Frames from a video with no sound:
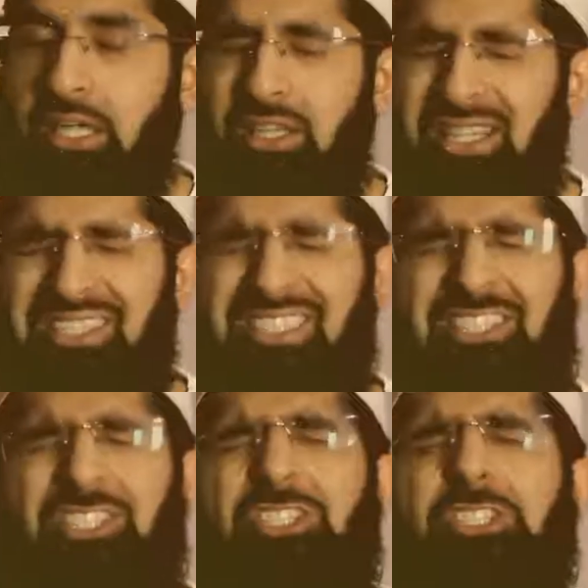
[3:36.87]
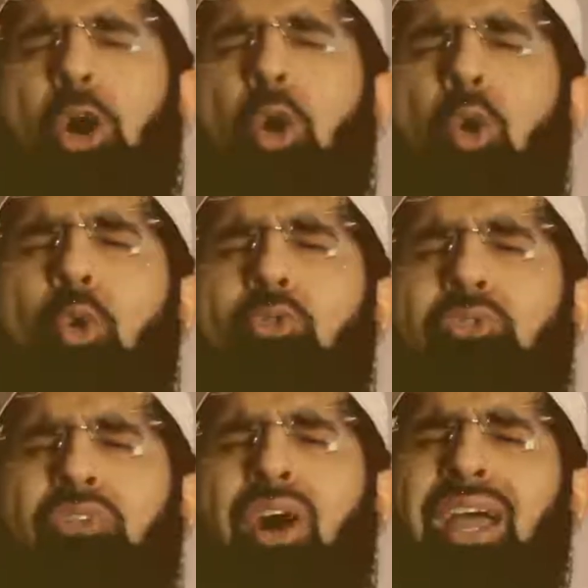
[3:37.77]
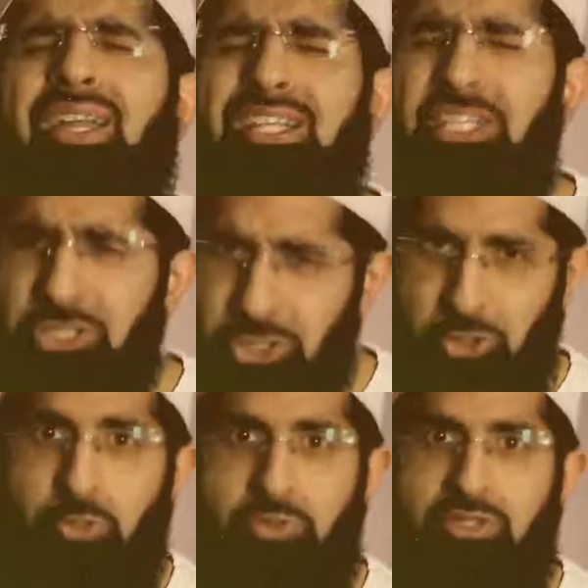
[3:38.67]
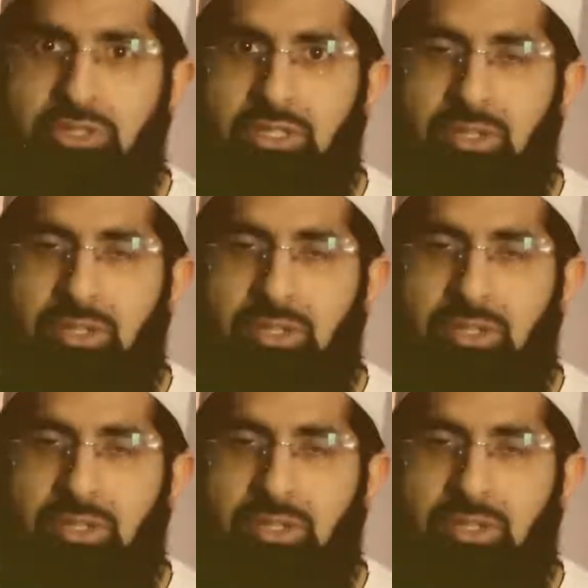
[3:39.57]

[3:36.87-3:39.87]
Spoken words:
Now this is so finely tuned